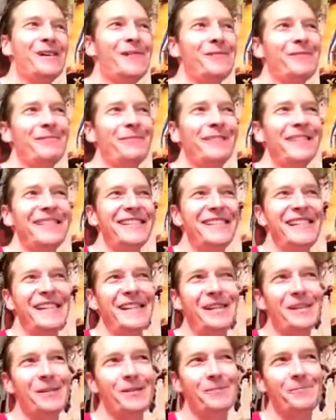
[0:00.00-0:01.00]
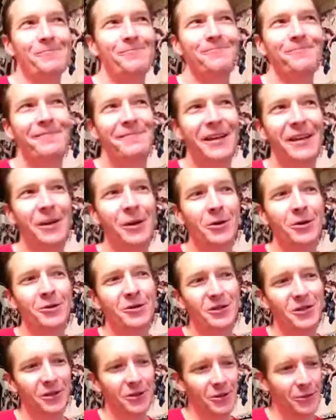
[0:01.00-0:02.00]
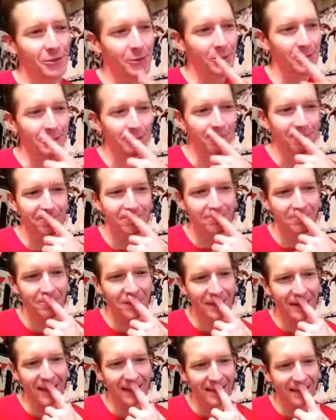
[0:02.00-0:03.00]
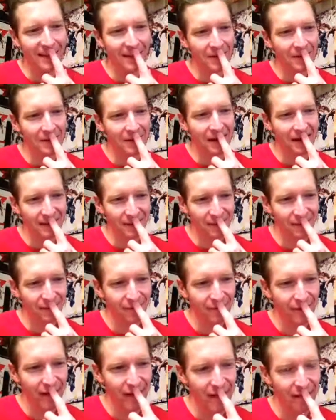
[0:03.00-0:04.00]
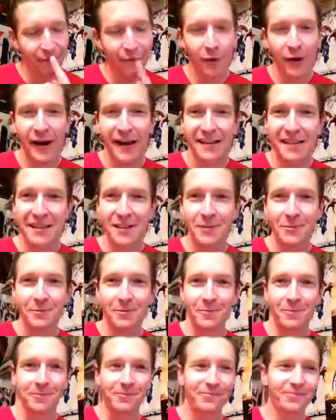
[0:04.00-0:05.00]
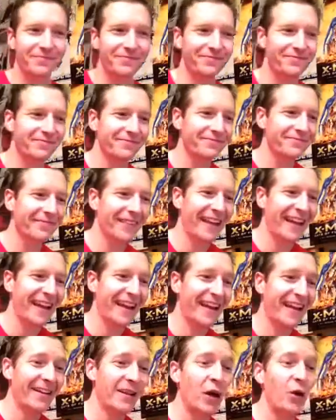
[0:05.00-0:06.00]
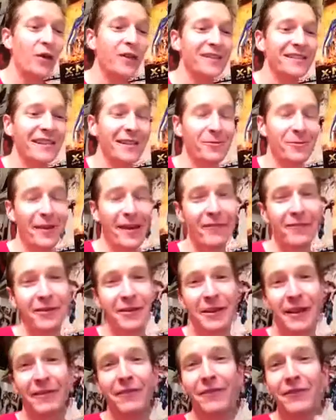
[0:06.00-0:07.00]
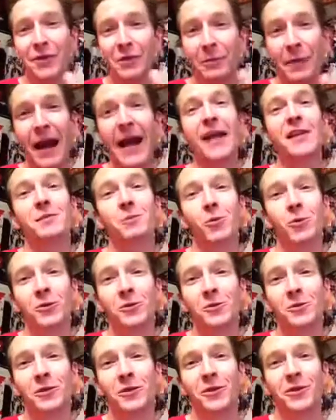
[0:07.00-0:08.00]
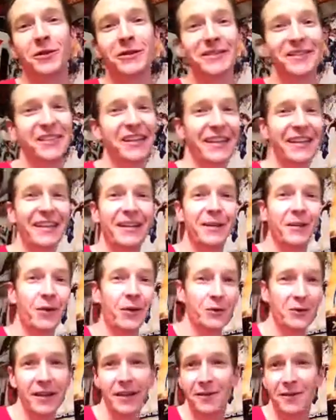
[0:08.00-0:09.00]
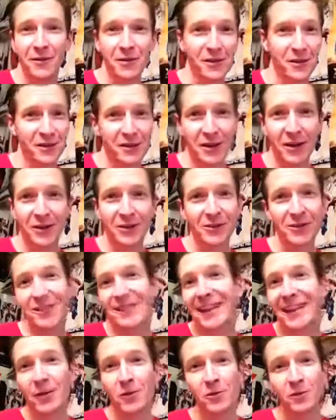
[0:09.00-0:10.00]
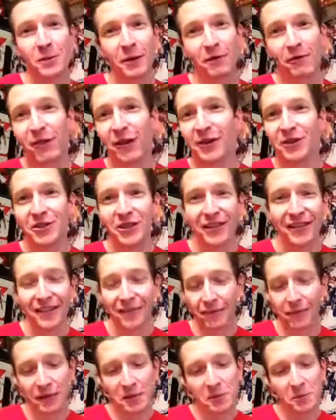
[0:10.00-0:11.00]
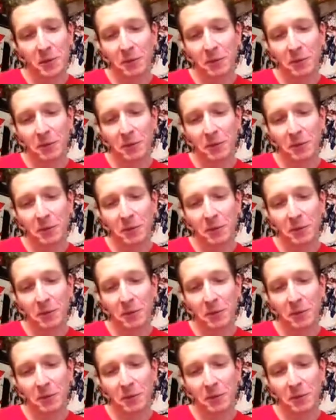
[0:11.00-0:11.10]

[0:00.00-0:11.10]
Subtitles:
Let me see here. They go to, where the heck do they go next? France. And the scene where they have to give their passports when they're checking into the hotel is hysterical because they don't speak French and the French